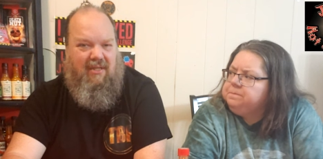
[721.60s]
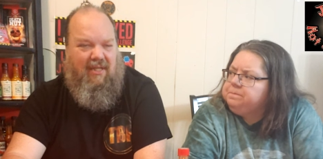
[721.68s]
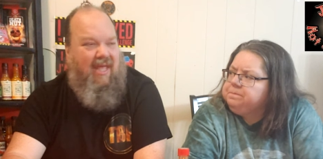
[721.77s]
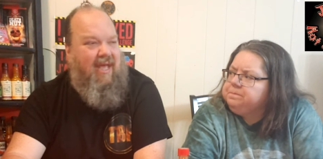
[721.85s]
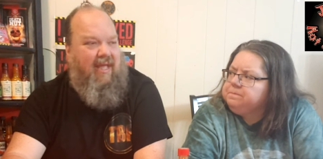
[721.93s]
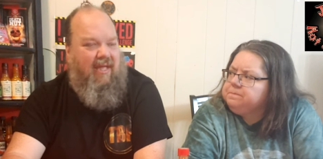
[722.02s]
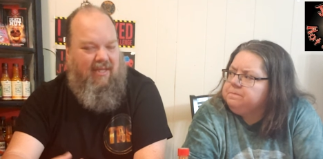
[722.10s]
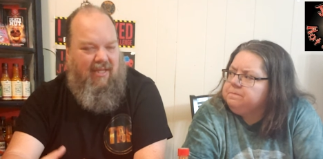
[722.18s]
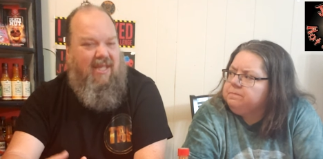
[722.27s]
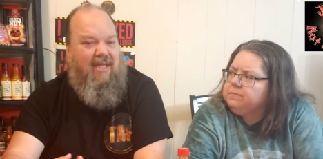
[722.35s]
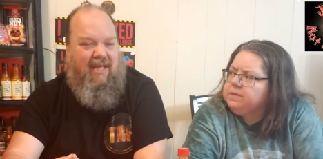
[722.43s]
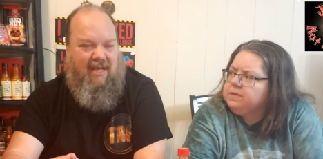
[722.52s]
Speaker 1: the kick. The
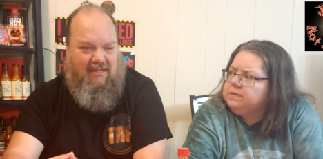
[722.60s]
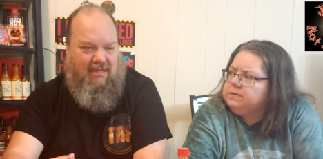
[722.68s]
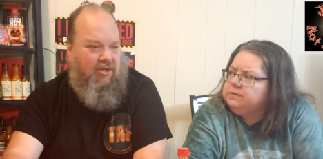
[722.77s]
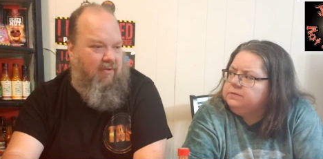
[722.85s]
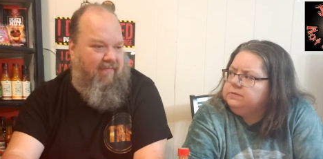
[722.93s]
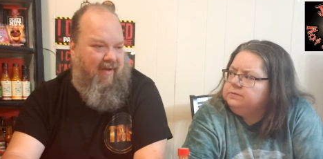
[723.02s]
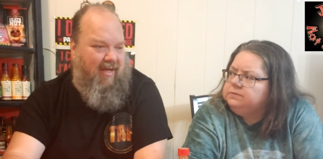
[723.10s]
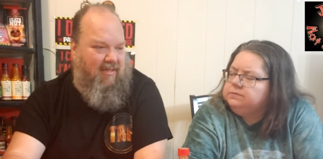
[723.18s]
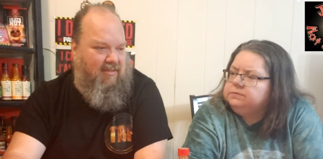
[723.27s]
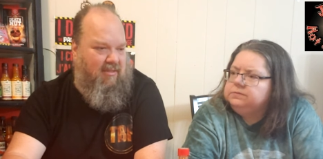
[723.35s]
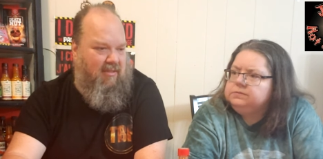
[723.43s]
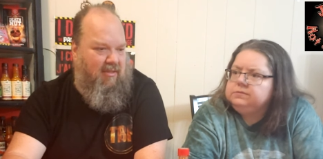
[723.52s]
heat kicks in too
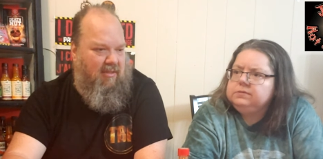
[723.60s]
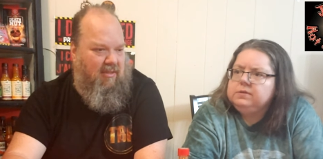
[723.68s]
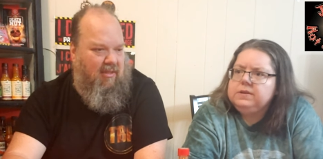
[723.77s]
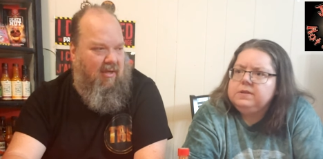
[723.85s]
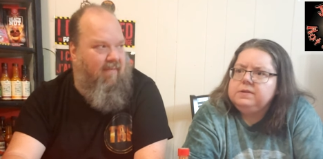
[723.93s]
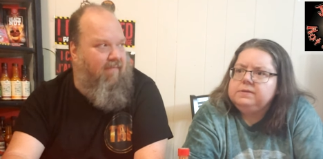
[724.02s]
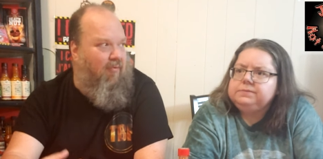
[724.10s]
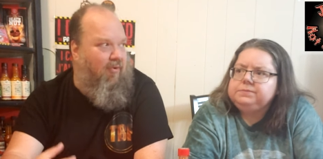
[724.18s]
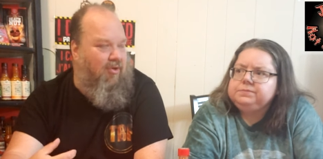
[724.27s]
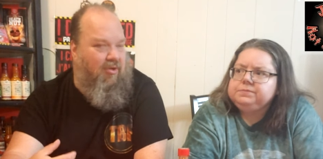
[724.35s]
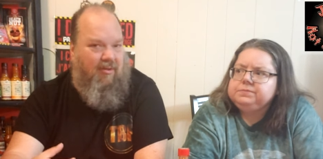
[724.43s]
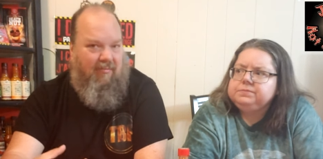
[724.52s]
fast
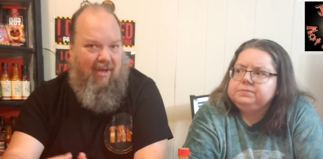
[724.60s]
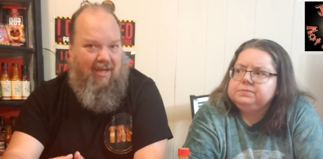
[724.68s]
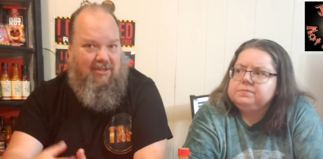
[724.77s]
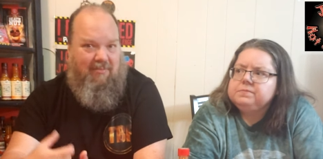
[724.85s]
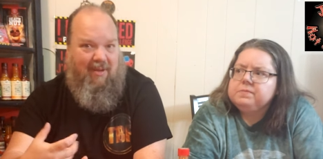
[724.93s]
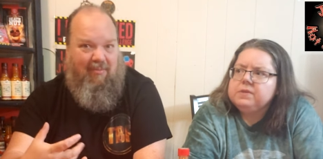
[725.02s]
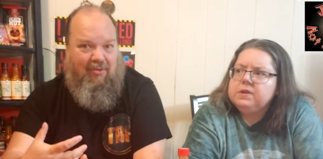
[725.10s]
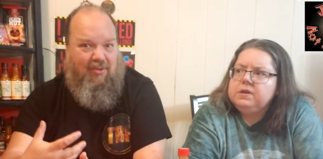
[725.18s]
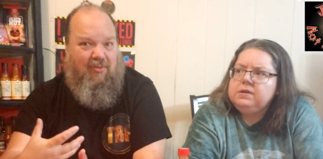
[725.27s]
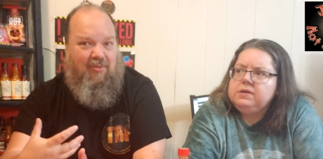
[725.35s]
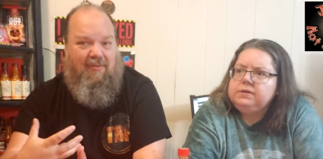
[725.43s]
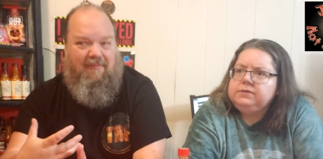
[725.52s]
for you to actually be able
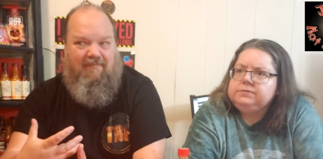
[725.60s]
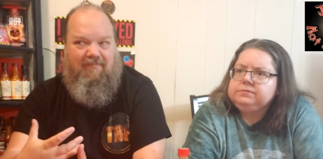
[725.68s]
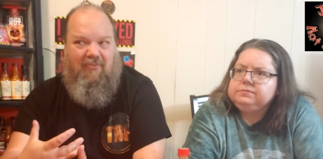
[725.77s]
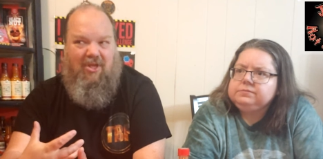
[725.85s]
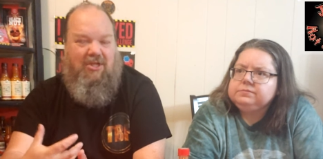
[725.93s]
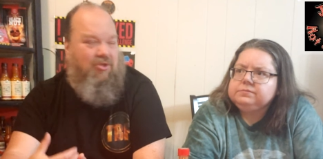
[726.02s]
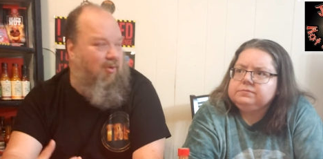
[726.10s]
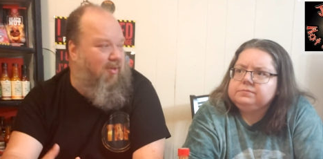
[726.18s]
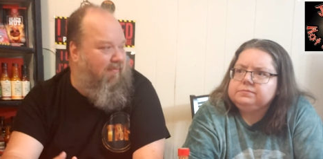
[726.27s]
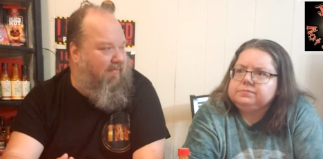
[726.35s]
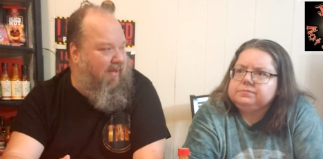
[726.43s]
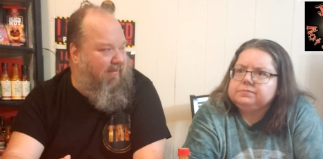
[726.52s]
to enjoy
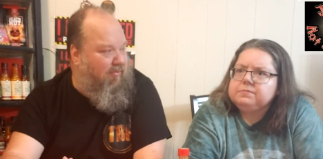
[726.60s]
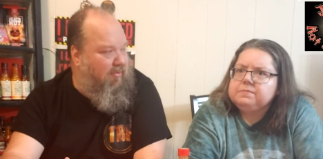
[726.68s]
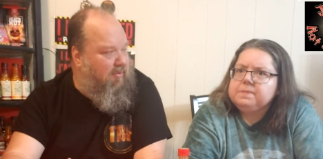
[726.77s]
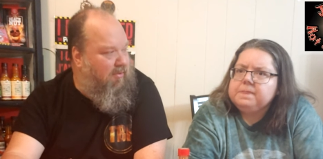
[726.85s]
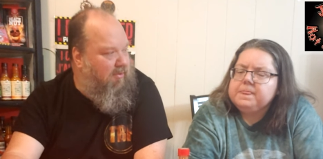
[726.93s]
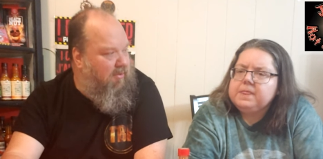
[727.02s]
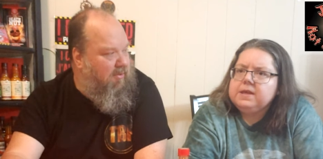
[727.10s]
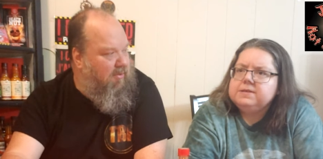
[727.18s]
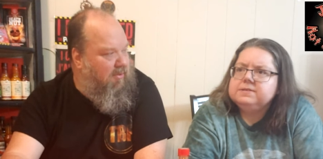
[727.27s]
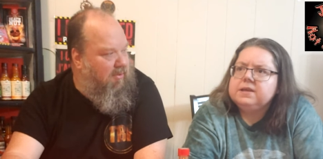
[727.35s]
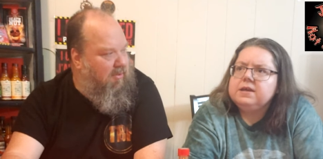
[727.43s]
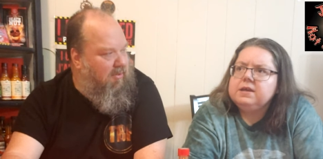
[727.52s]
the flavor.
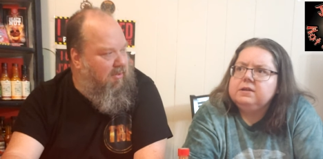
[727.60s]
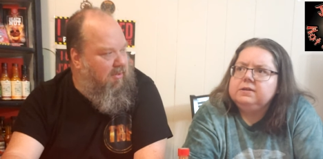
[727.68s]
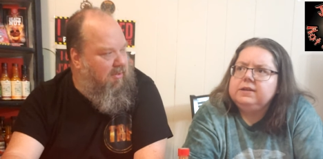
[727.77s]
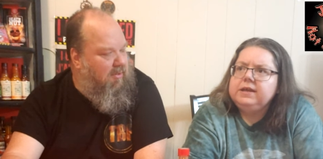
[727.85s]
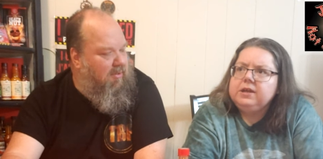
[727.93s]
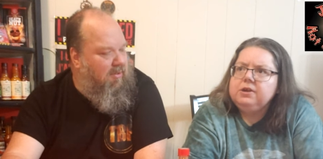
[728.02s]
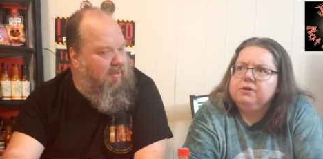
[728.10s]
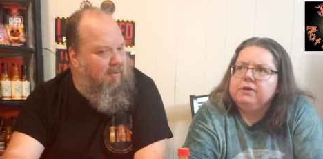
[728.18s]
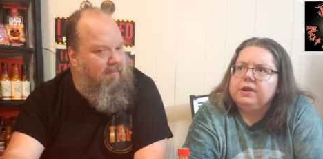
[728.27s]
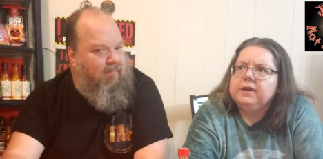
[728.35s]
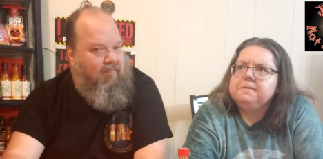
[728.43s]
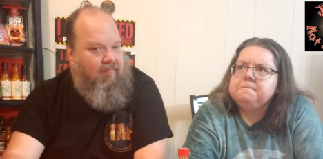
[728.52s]
Speaker 2: Because like
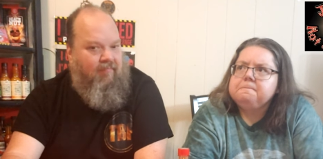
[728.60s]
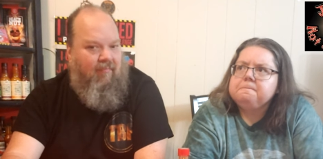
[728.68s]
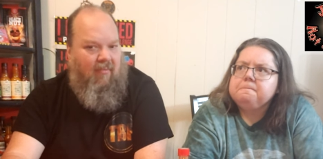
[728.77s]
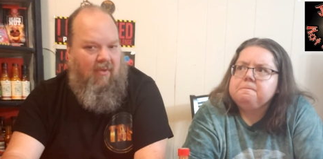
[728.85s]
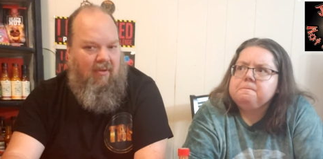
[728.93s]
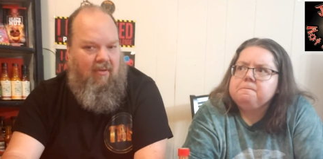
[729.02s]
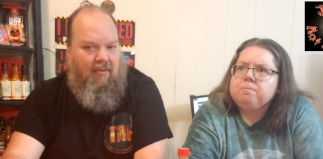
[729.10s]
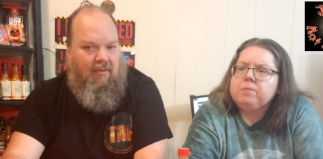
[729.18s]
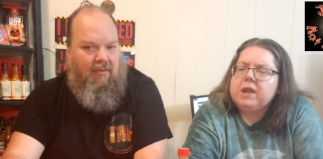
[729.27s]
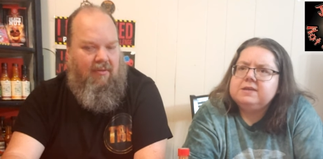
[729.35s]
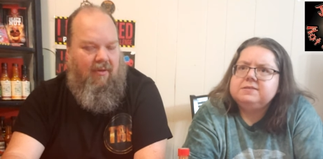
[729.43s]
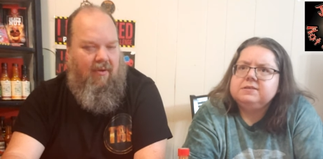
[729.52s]
lingering,
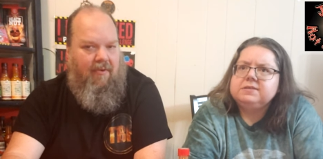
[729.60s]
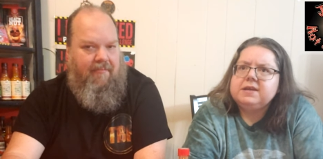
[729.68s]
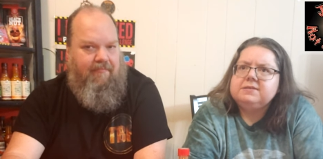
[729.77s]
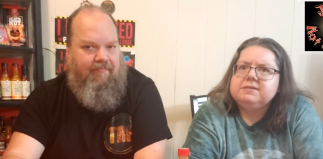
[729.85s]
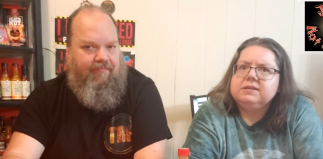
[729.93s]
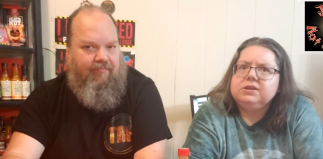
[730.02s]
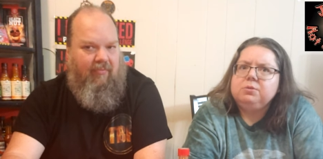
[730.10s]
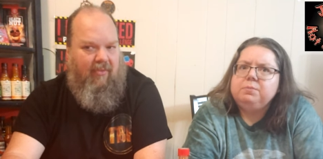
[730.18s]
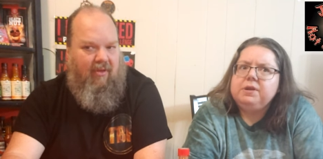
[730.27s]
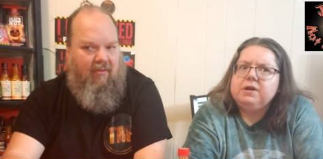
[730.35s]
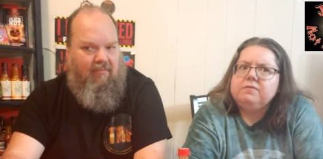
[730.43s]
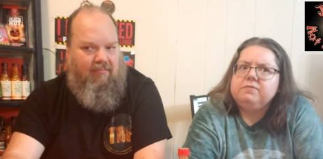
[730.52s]
I still taste a little
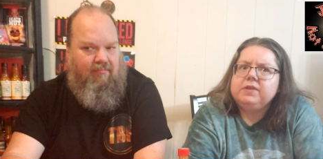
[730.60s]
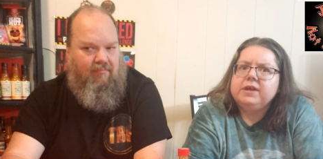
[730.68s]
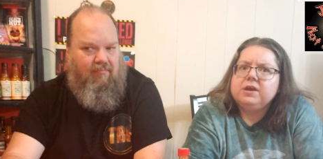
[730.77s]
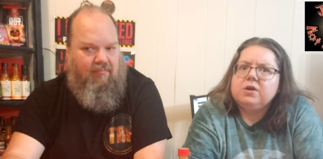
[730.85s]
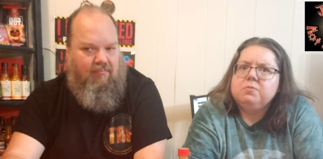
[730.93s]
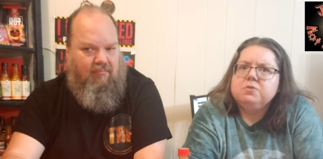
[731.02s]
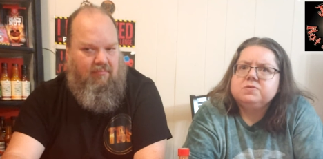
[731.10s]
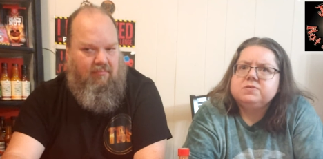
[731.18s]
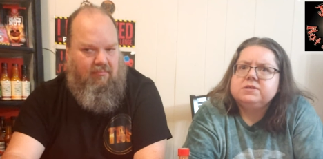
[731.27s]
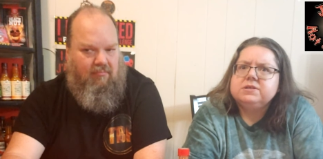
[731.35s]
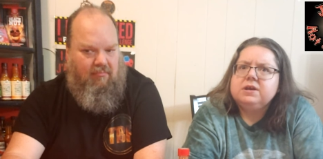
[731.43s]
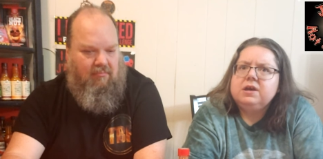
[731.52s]
bit of like
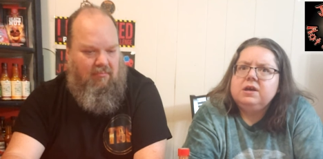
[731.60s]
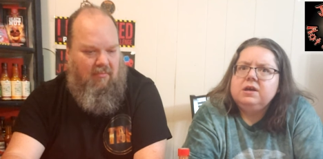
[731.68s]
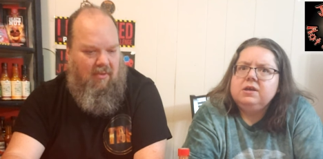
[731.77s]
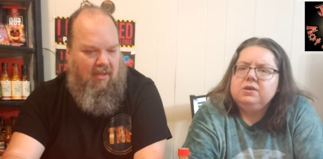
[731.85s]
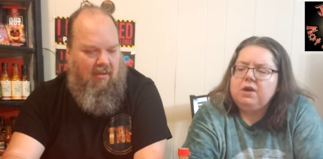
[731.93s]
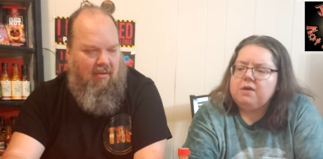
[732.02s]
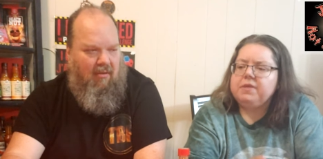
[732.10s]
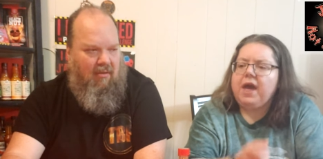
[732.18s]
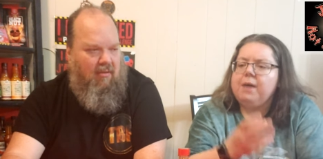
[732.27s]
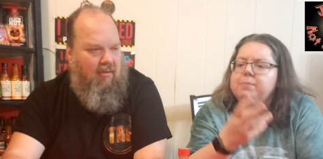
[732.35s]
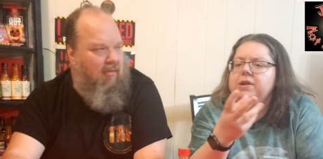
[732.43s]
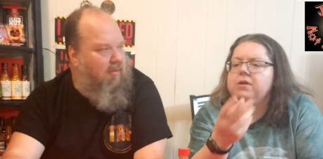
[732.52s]
almost. You know how the
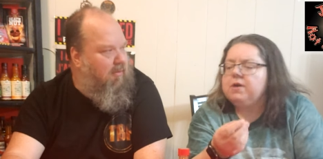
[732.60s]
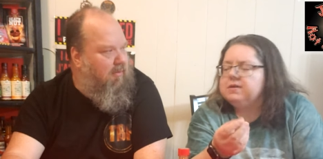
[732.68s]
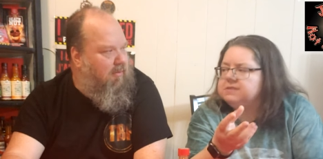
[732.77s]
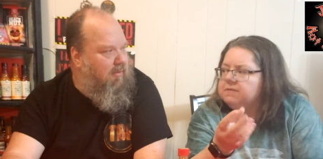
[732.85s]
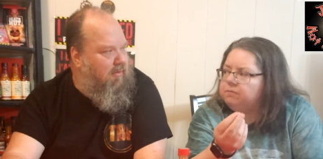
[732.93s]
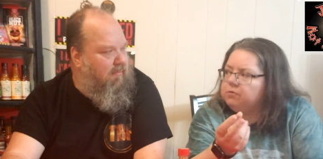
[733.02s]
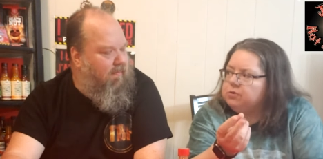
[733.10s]
habanero has that